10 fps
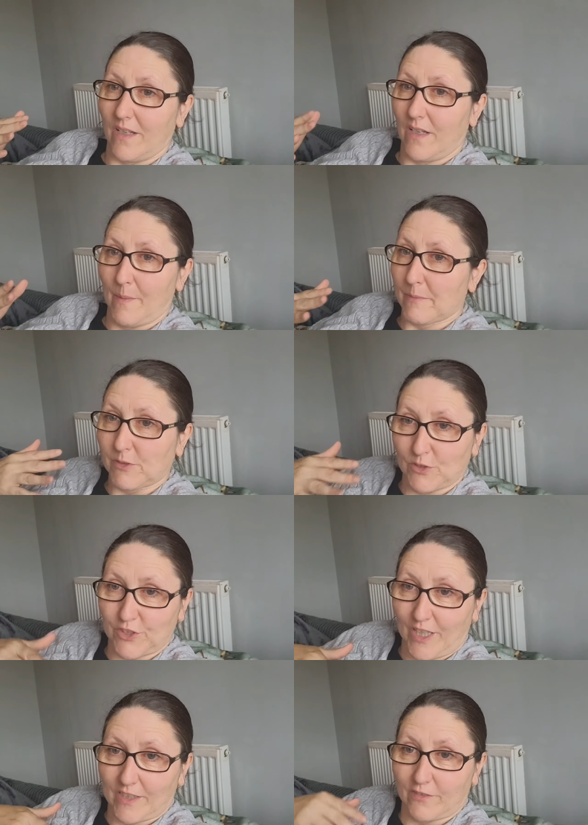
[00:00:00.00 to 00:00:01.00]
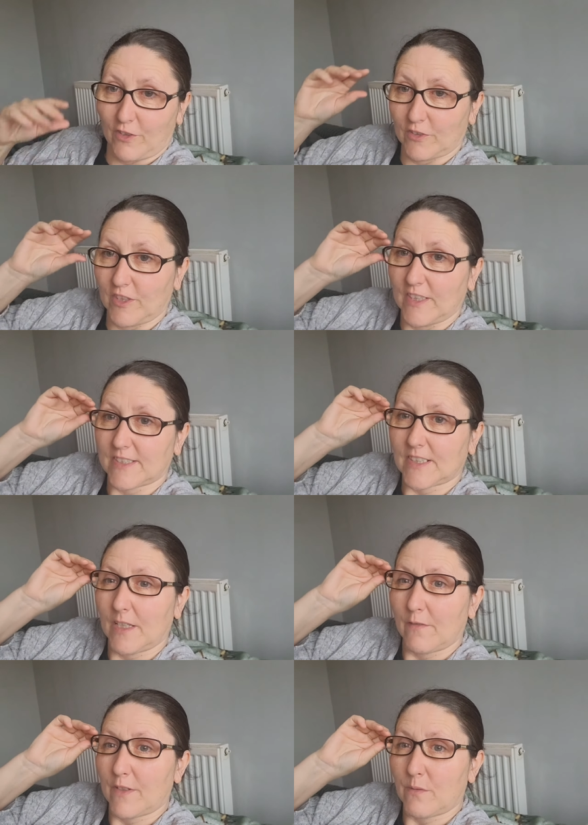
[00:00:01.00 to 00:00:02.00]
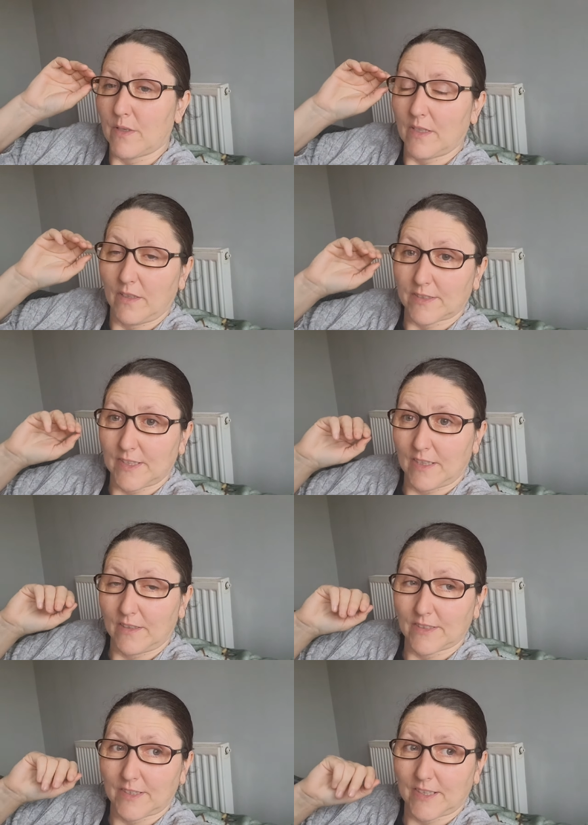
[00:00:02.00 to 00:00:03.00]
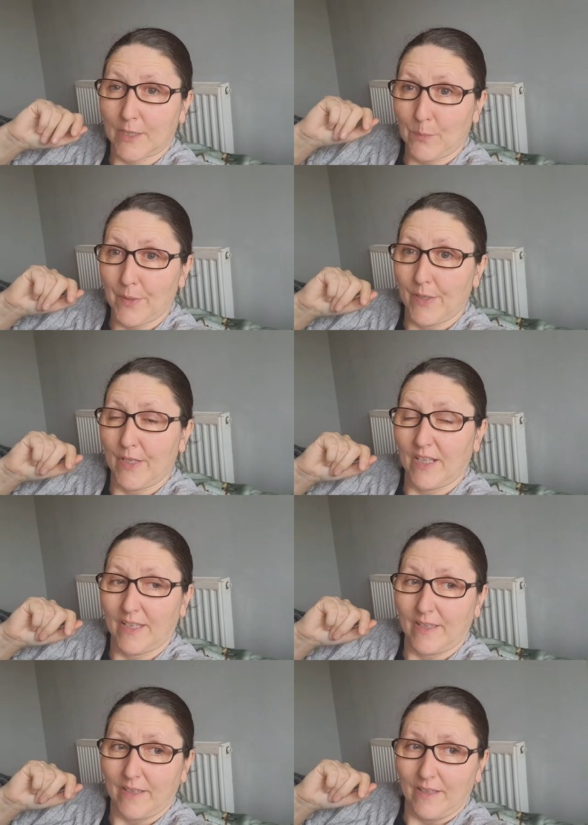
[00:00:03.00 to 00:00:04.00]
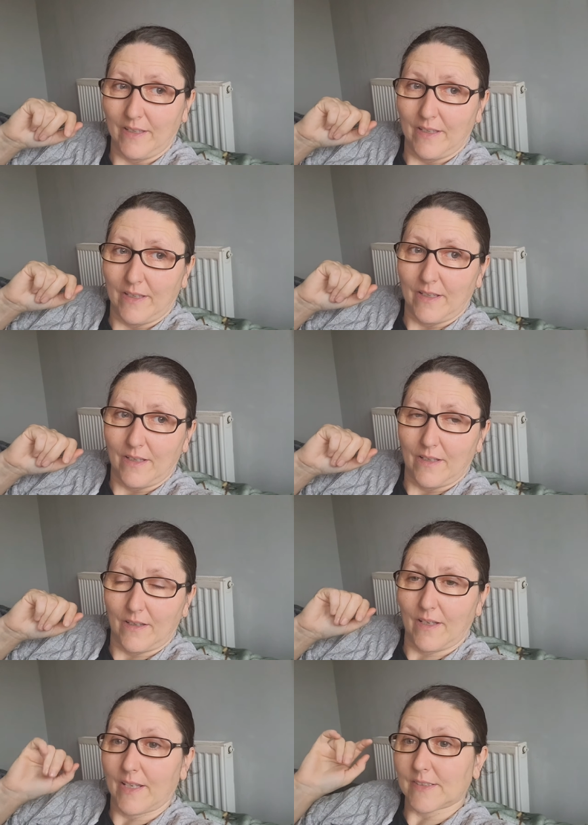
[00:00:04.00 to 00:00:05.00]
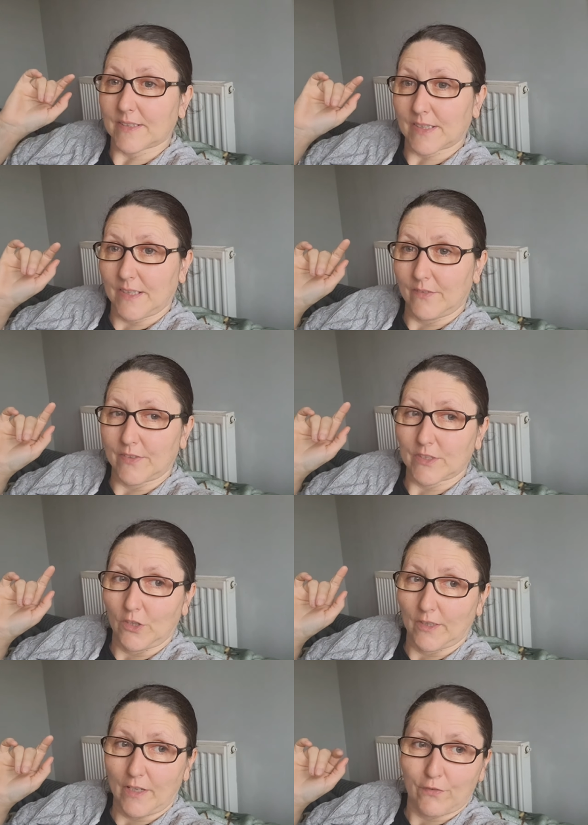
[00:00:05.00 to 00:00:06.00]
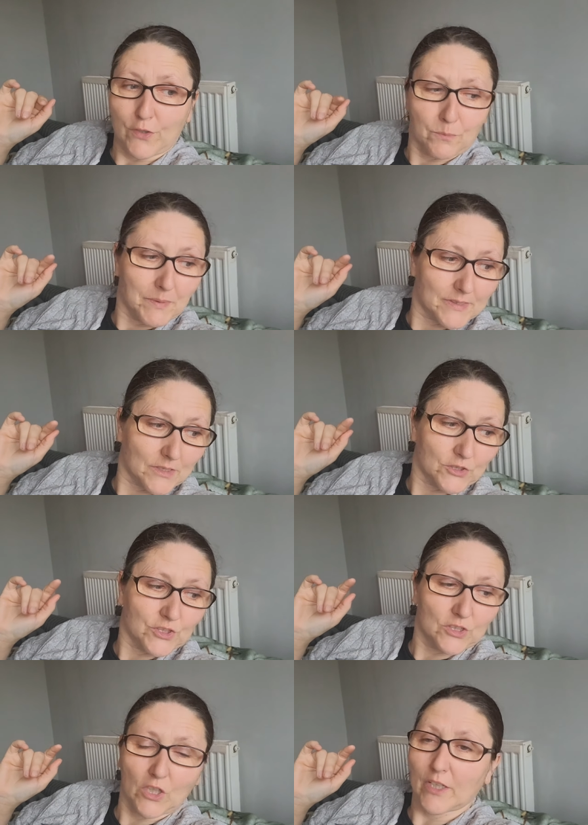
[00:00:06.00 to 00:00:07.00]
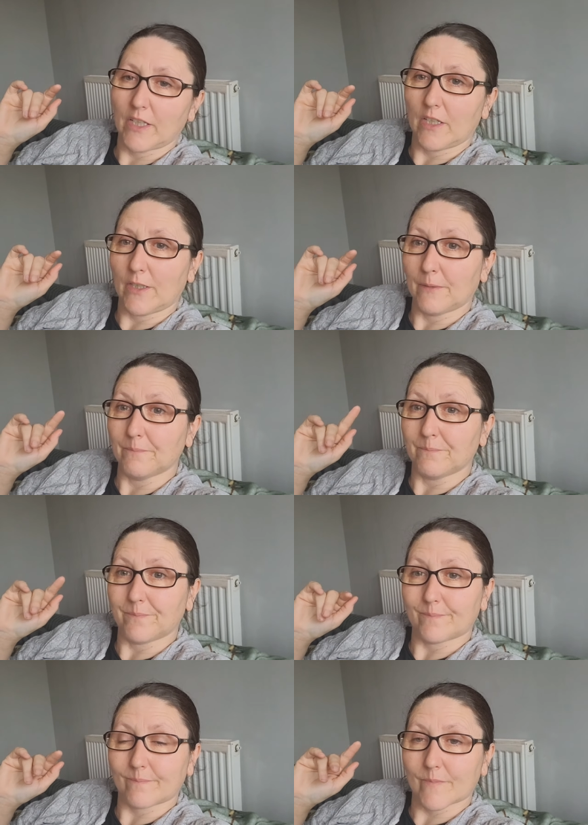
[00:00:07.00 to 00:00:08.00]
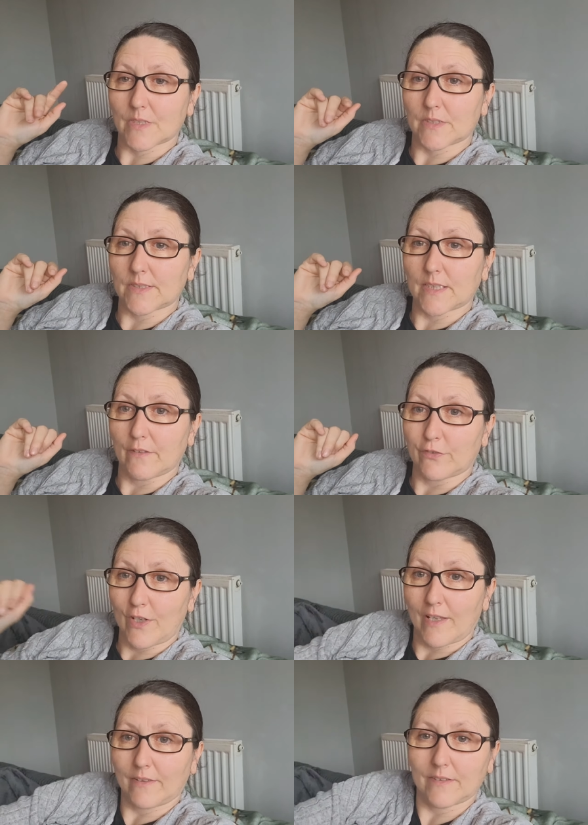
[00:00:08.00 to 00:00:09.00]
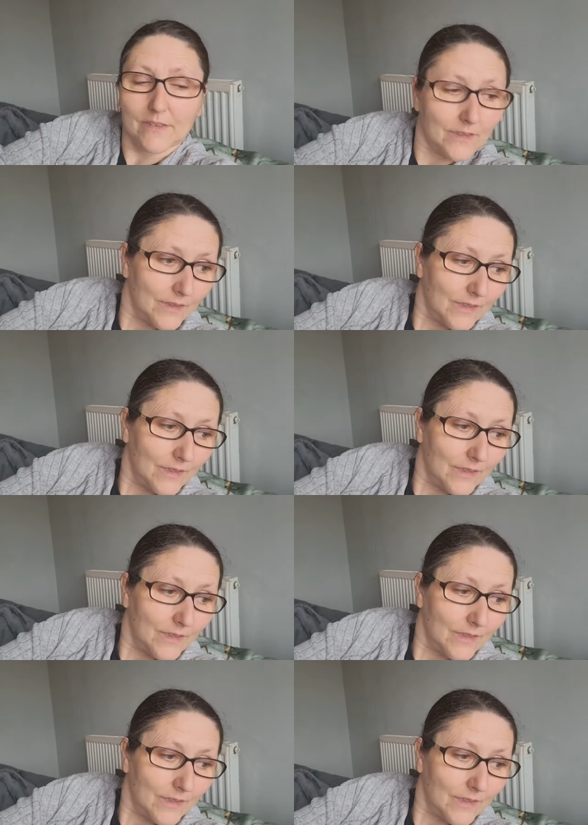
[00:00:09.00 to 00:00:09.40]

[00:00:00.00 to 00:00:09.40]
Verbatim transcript: I'm absolutely shattered. I've not really slept very well last night because I had to get up early. I had to take Libby to go get a few bits because she's going um, to see a friend.